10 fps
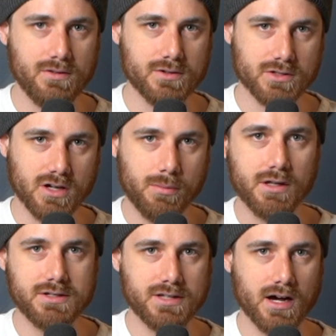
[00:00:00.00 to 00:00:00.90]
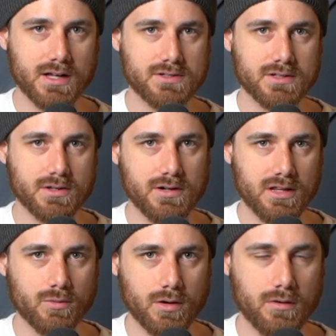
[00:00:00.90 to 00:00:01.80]
There's a couple of dots
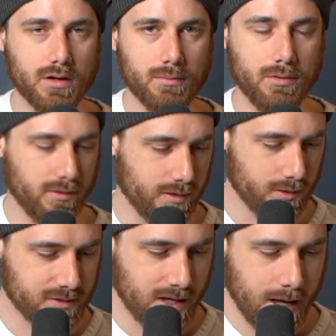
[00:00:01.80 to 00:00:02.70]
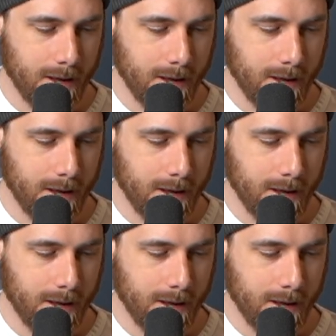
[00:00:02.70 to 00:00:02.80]
underneath both of those.